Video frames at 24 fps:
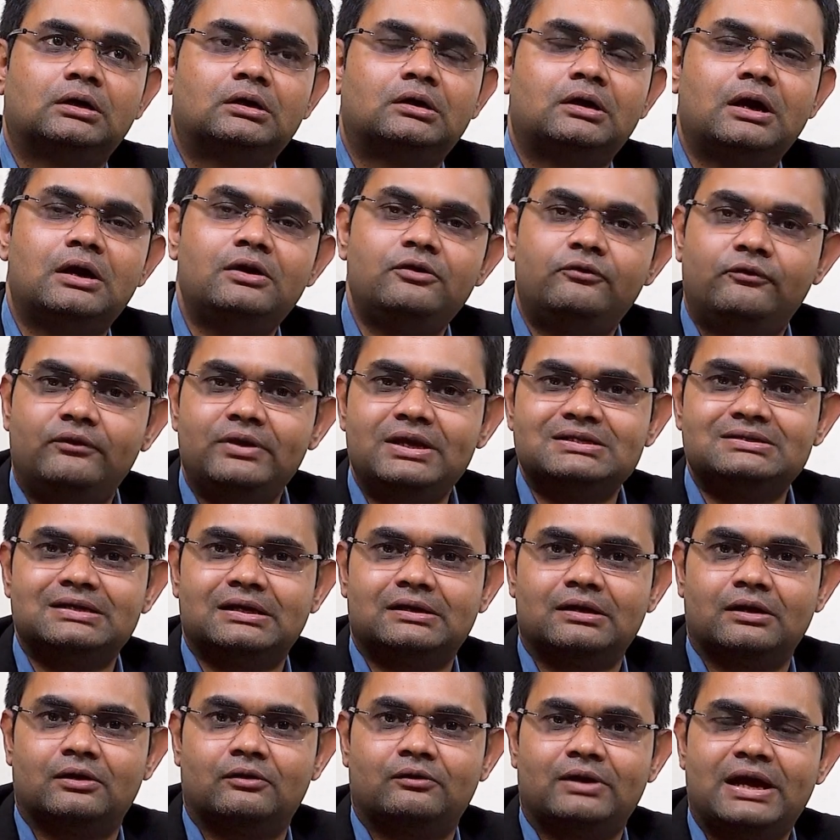countries
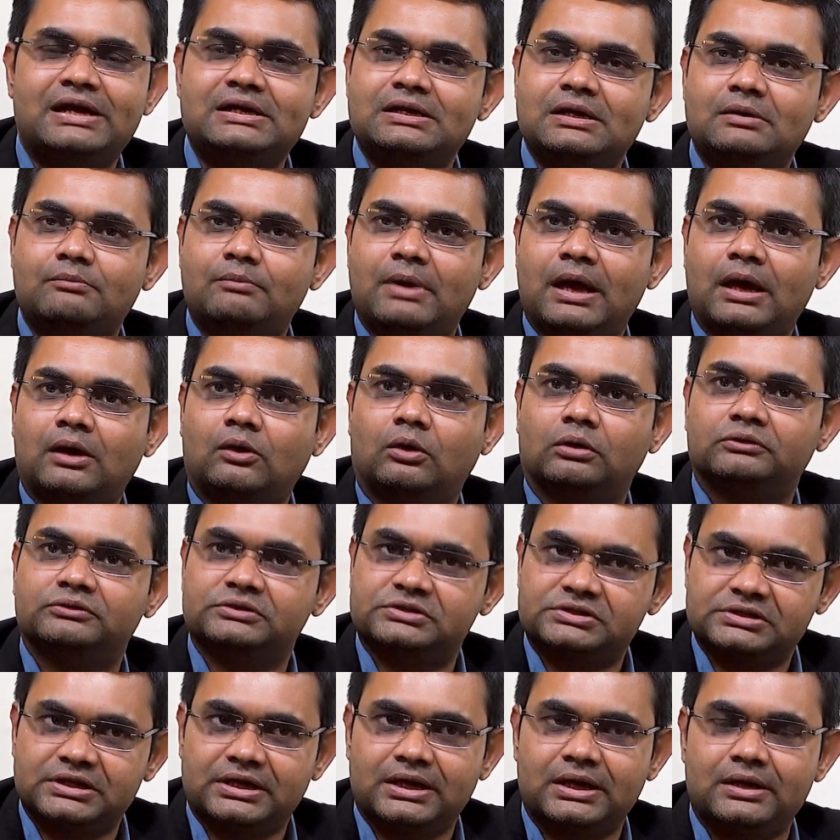that are writing back all
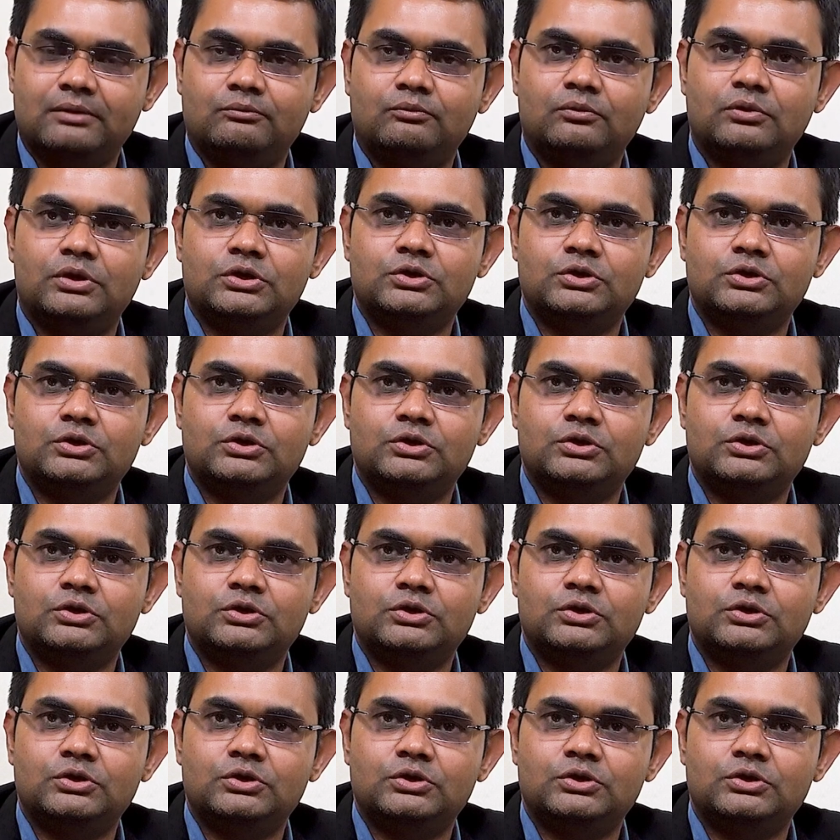the time.